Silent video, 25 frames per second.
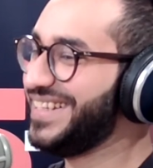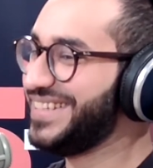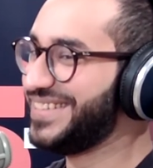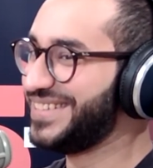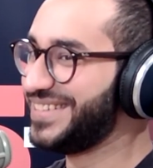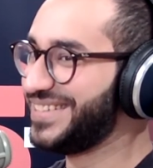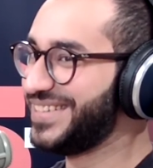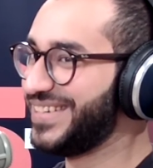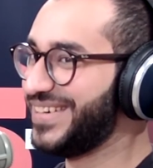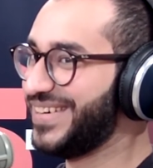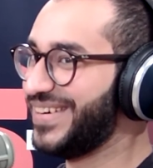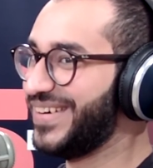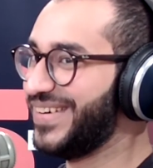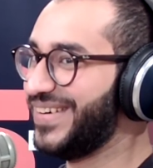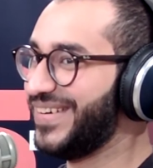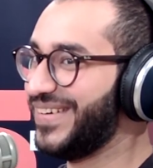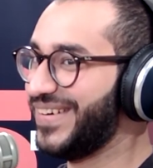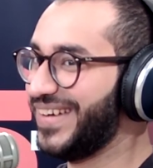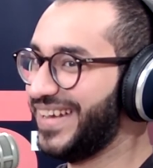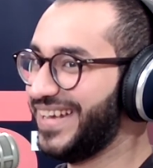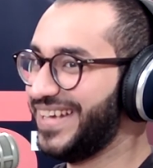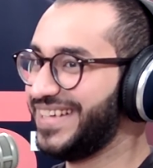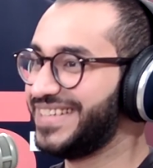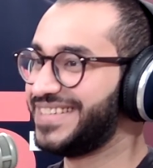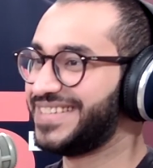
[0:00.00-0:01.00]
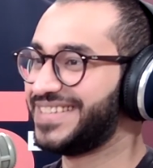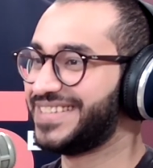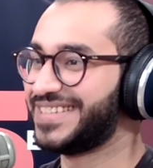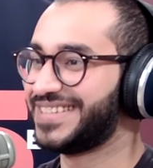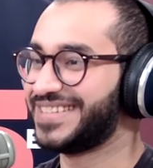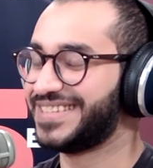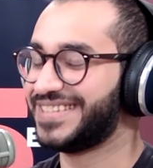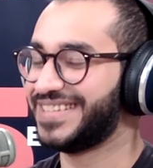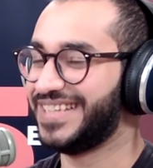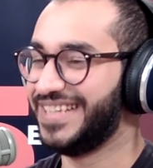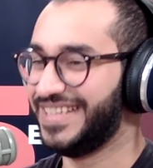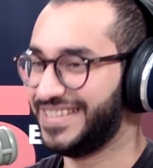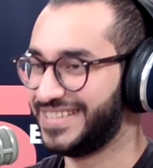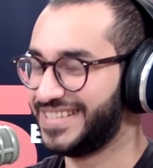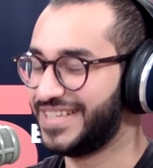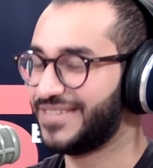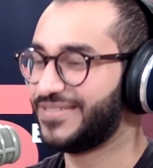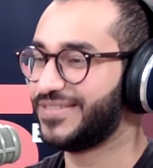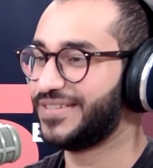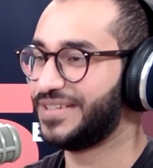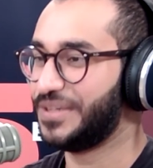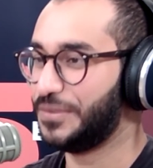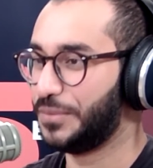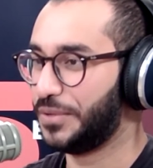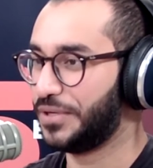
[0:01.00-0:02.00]
So it's
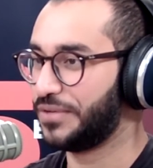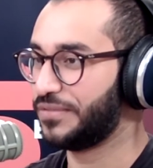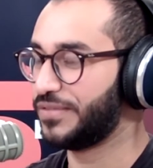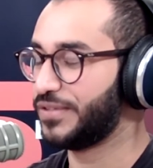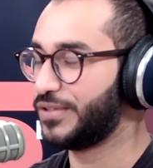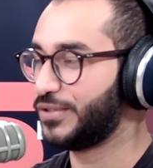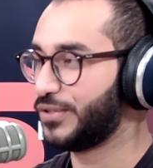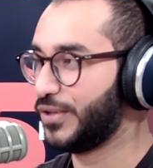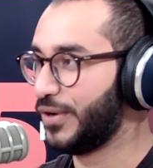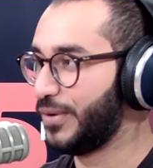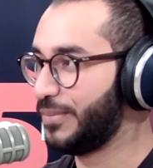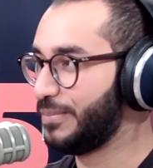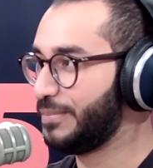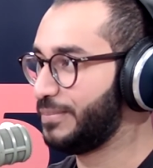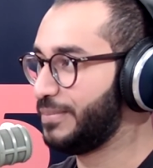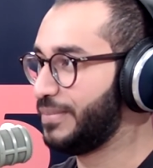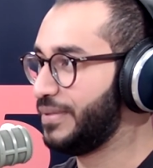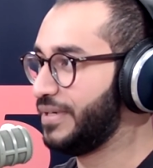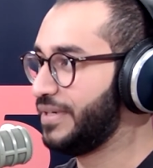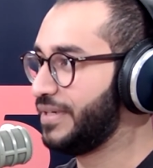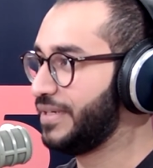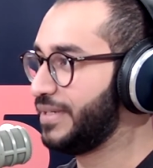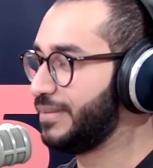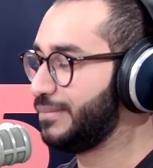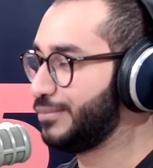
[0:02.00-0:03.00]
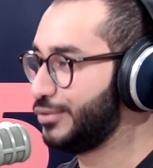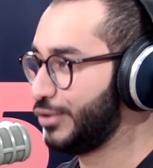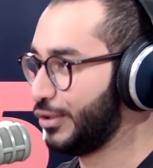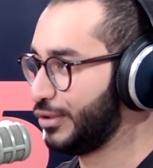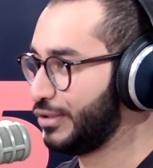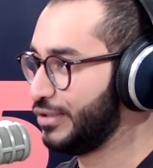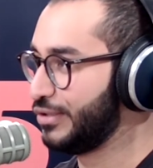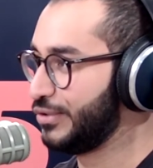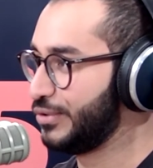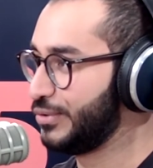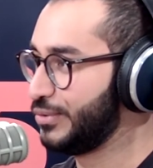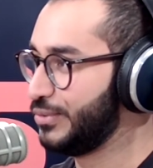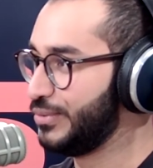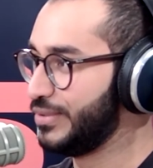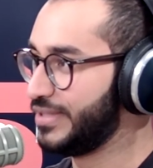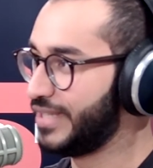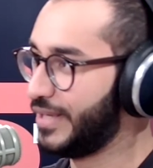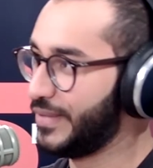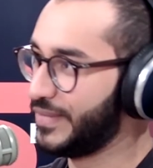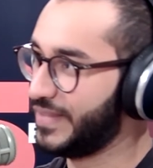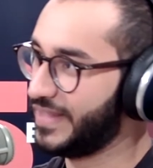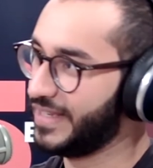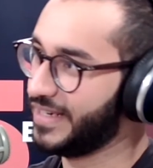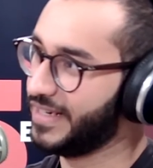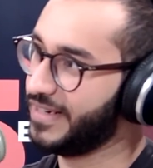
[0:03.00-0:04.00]
definitely one of the top chocolate schools
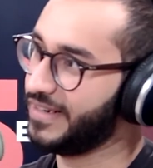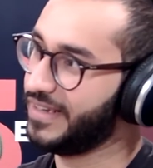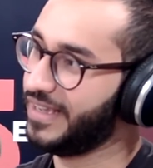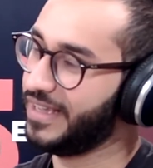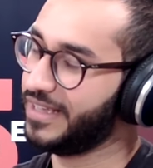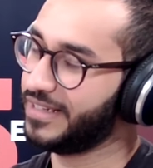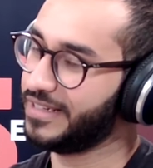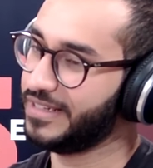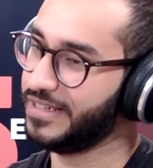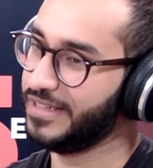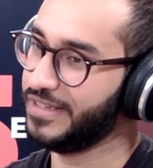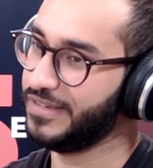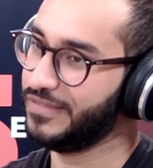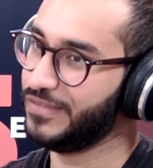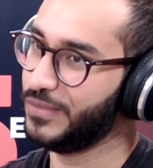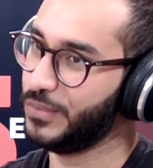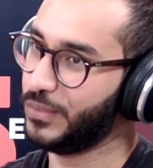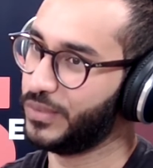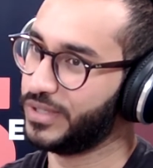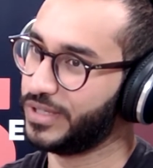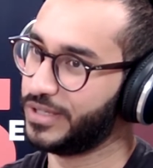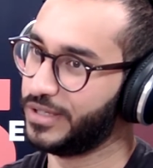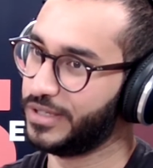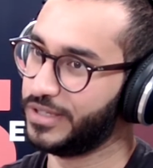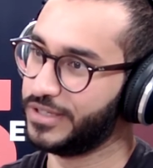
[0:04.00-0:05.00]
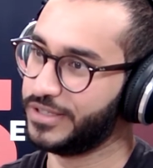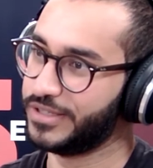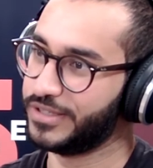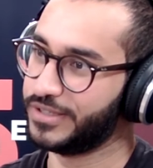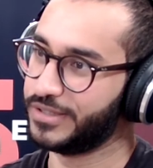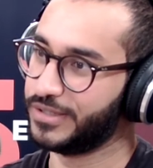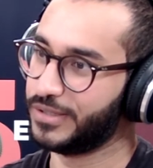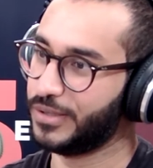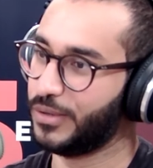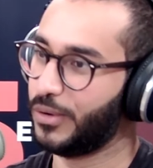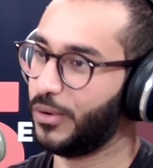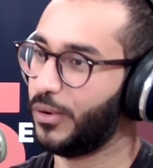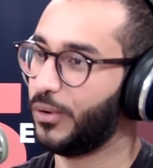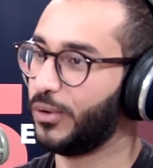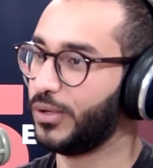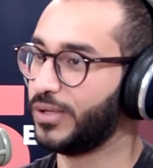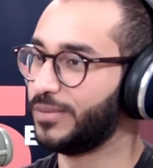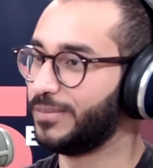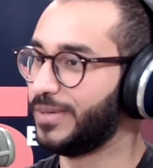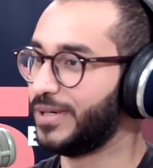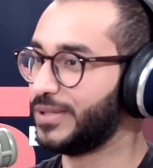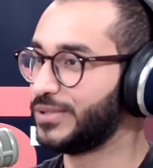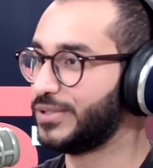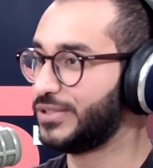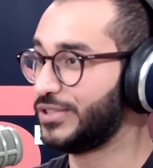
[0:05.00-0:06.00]
out there, and if you want to learn all
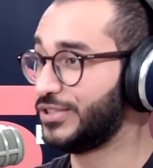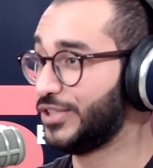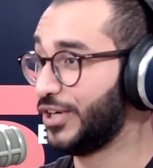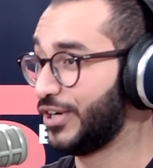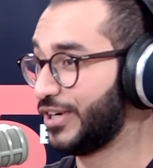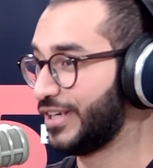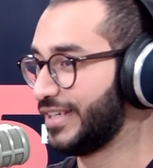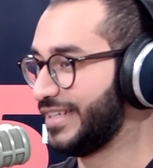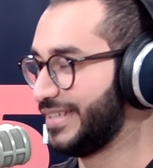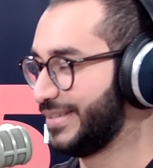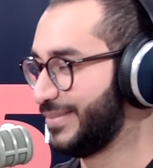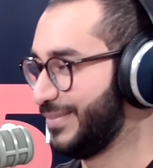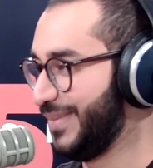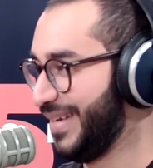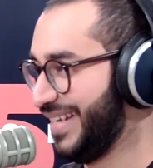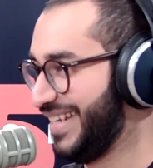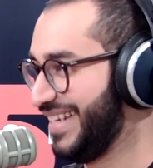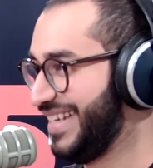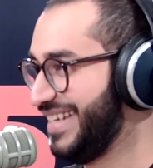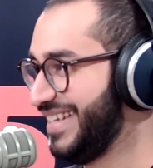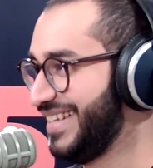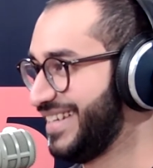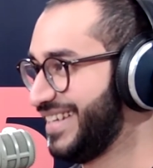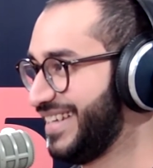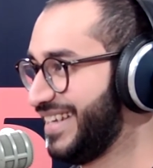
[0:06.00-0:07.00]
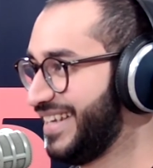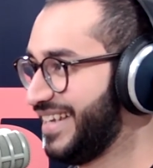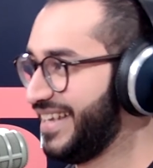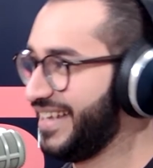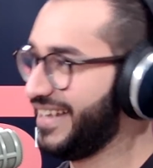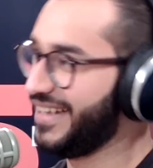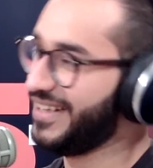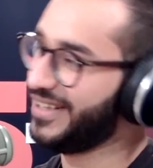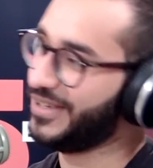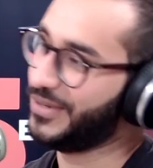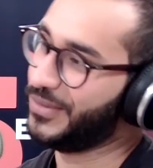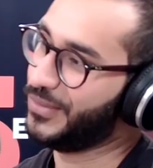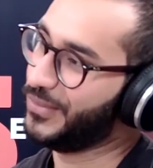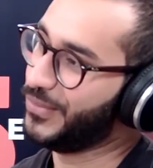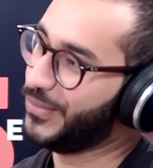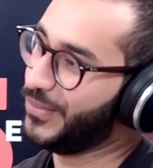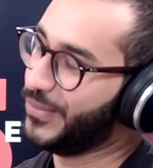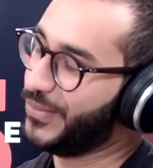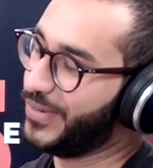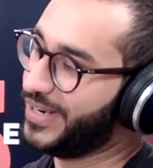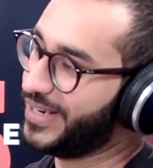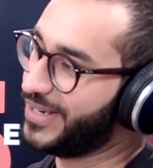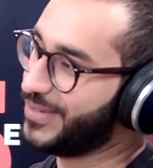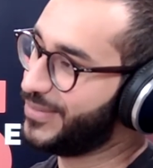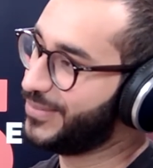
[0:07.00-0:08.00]
about chocolate mainly,
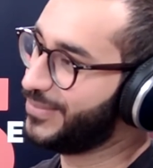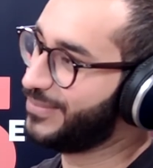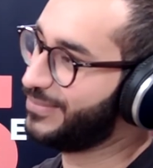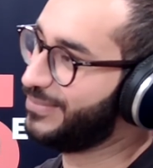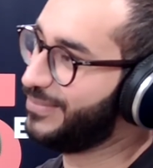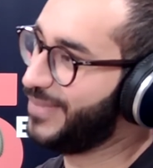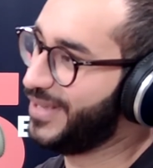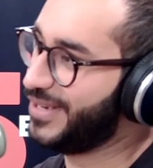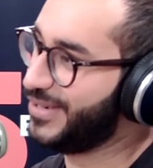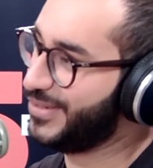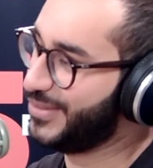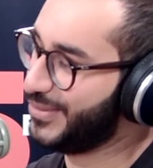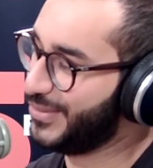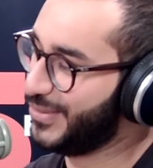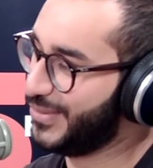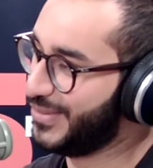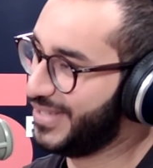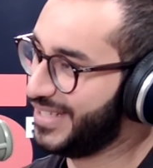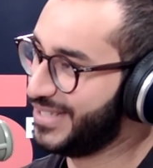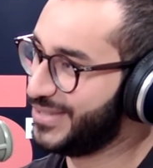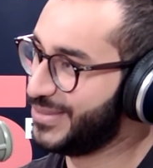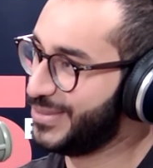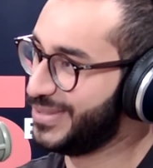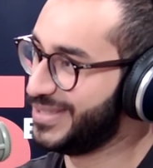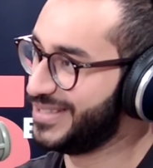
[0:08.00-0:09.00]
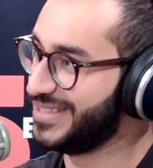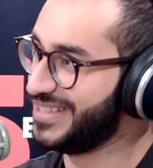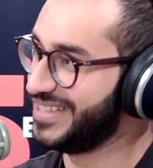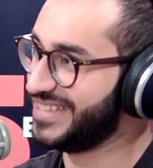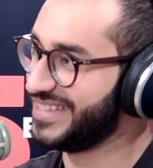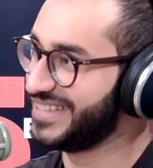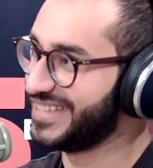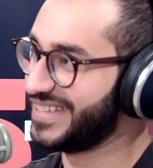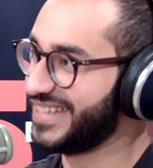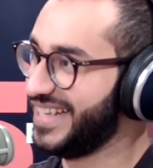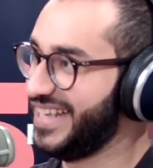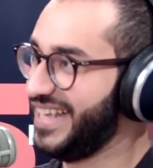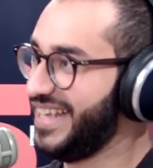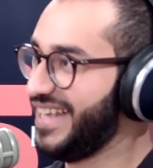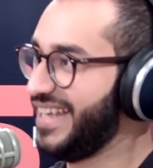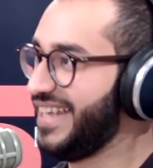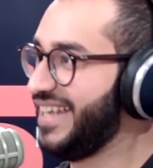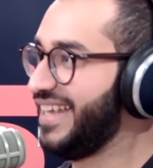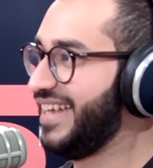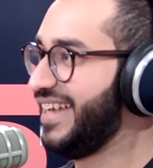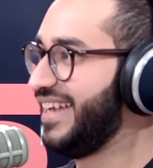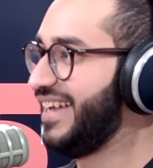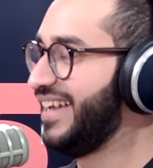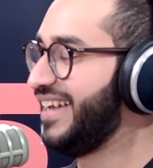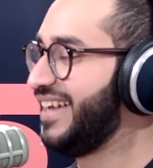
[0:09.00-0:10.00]
where better to go than Switzerland.
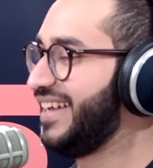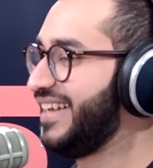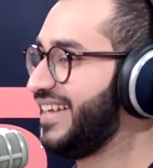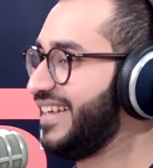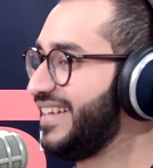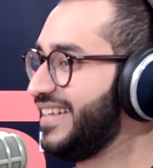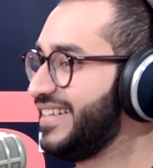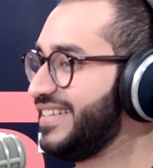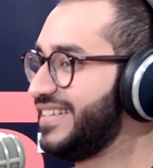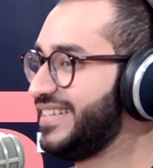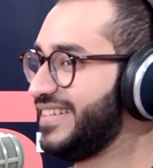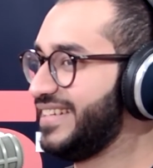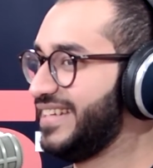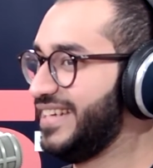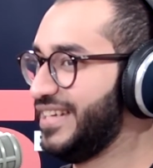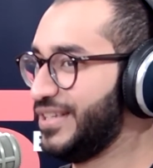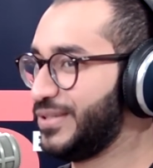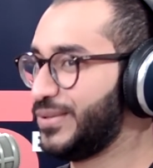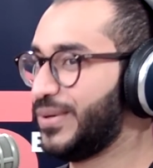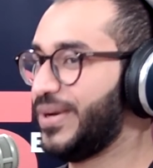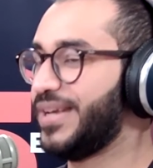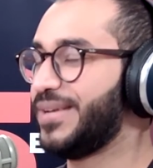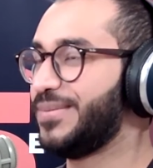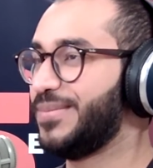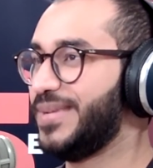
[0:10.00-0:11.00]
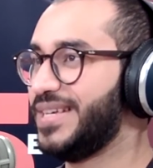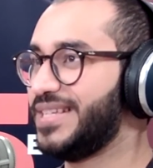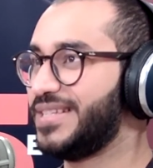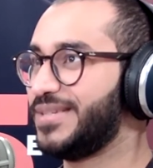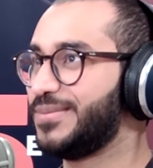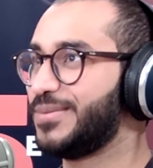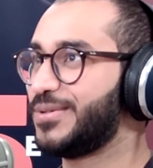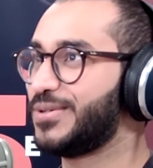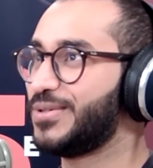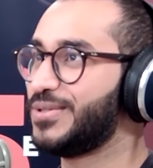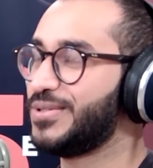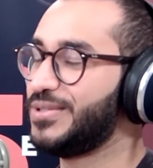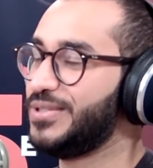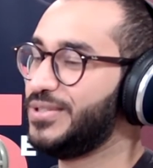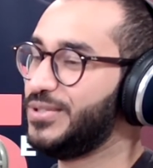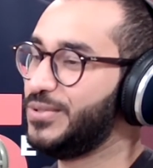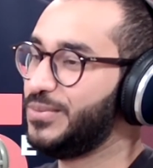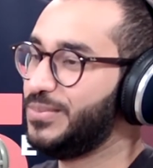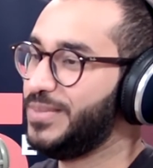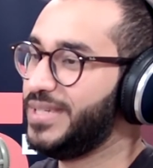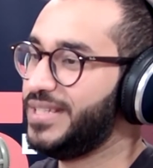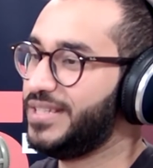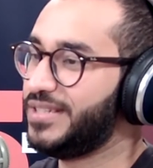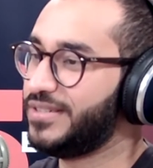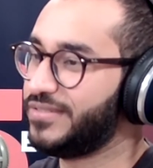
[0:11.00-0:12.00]
And it's quite amazing because you
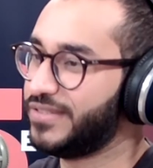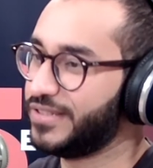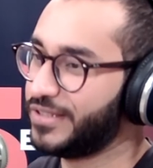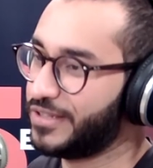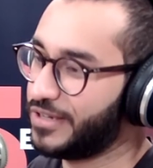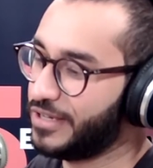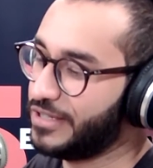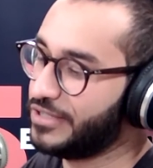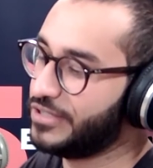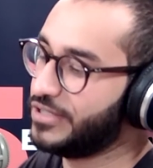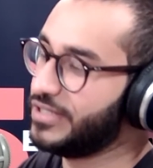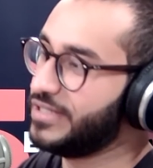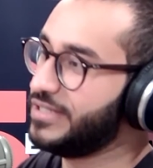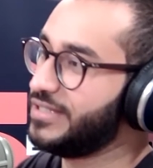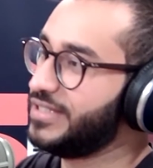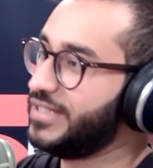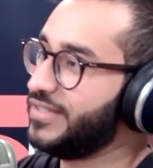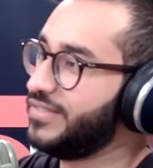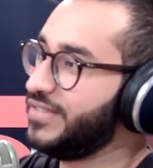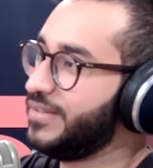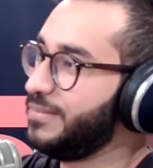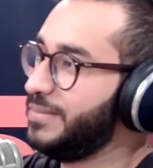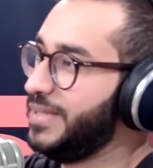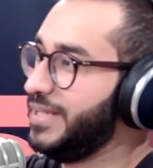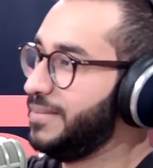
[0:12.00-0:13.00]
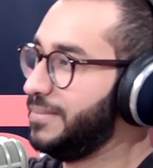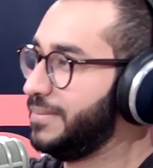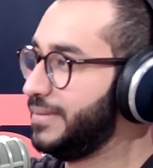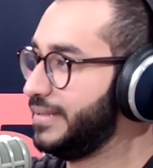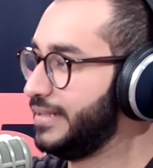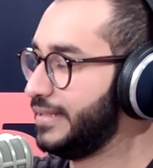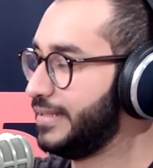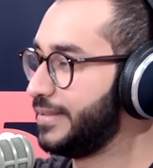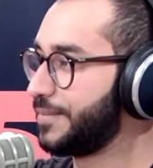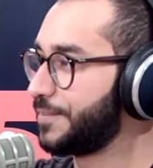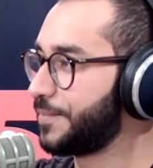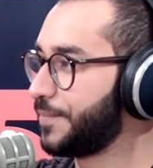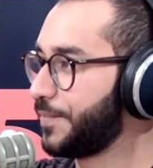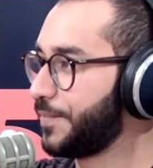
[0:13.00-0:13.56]
meet different cultures, different people.